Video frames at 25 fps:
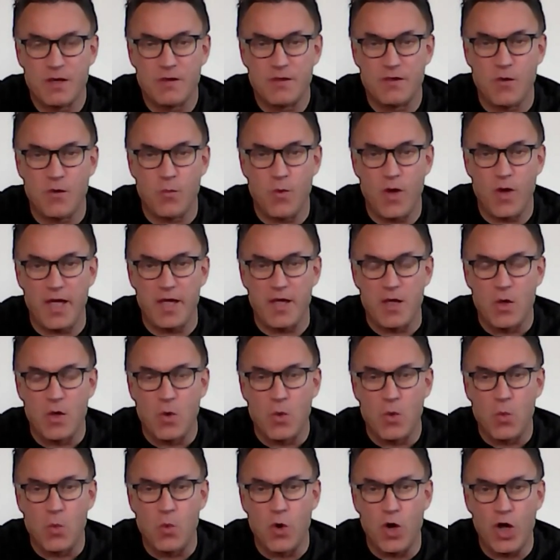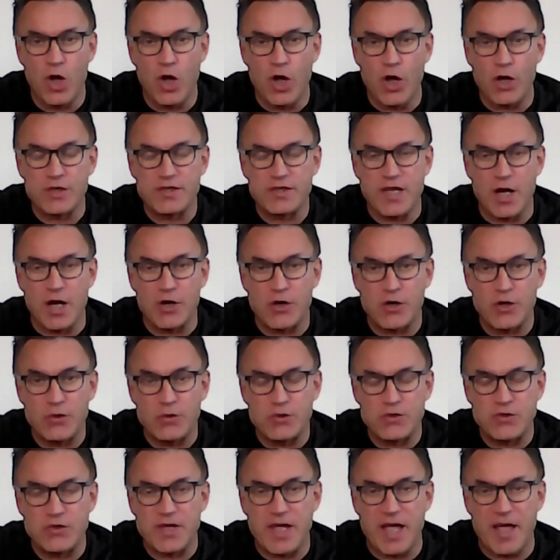the way words are
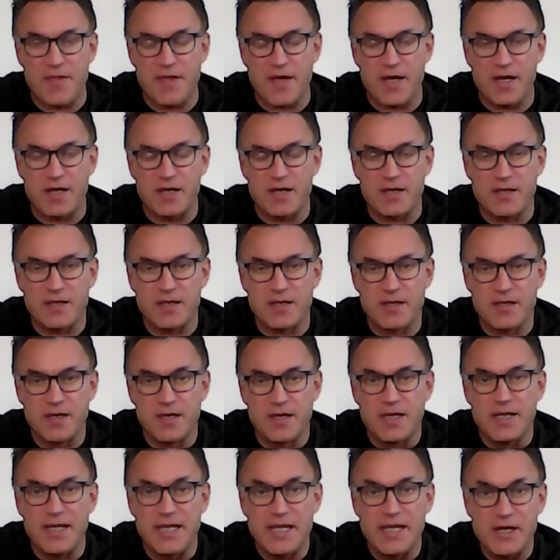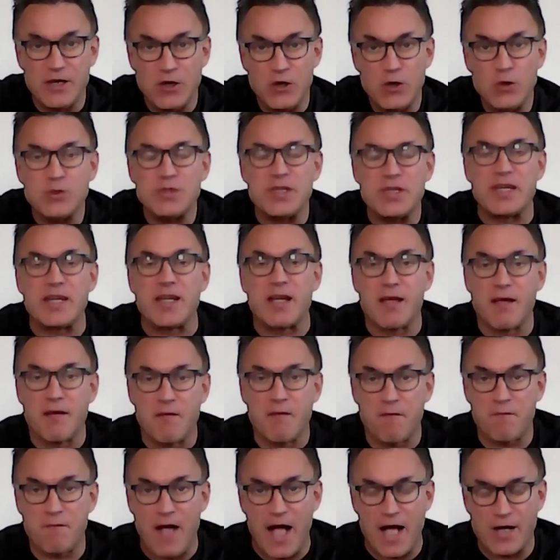glued together, including
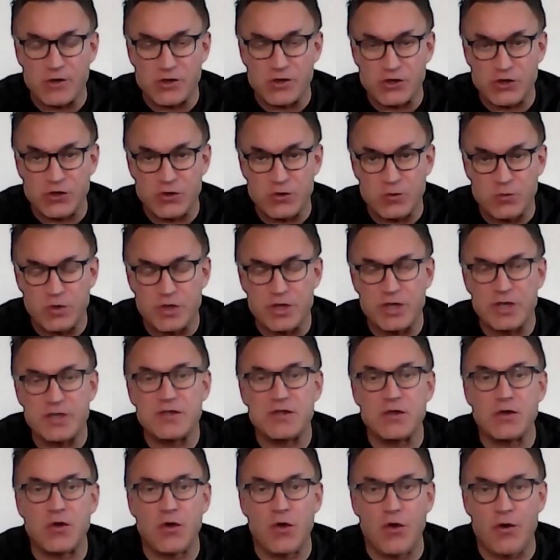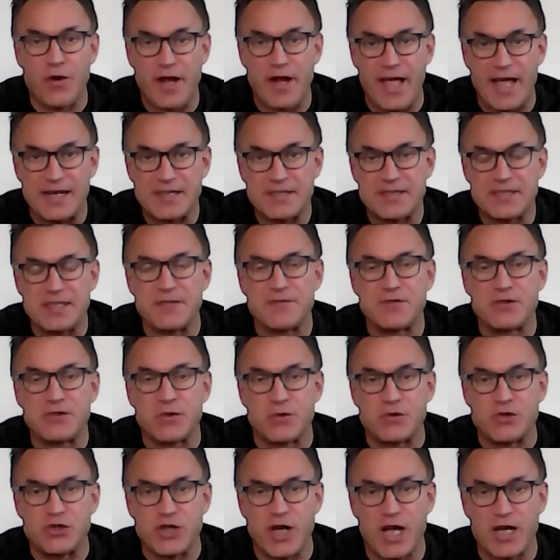function words, connectives,
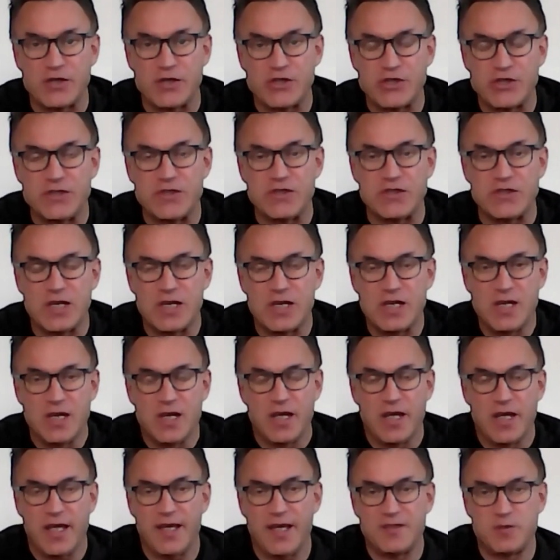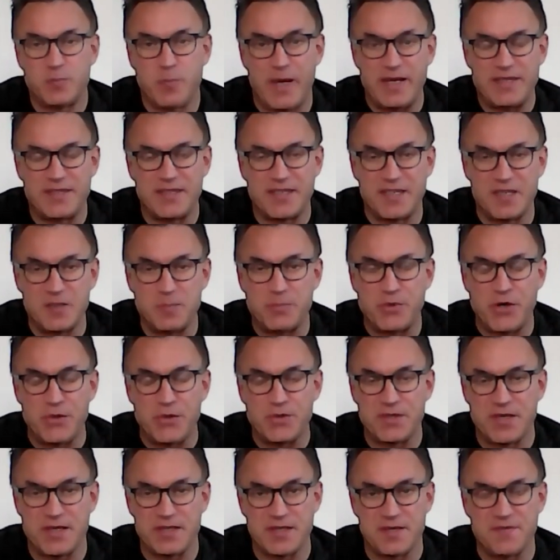conjunctions, is basically
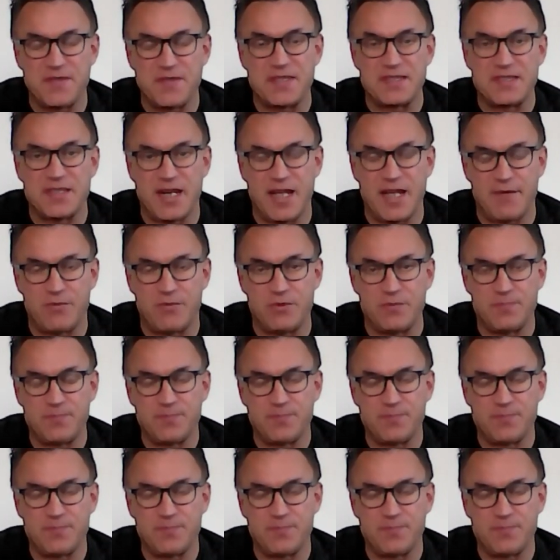processed at this level.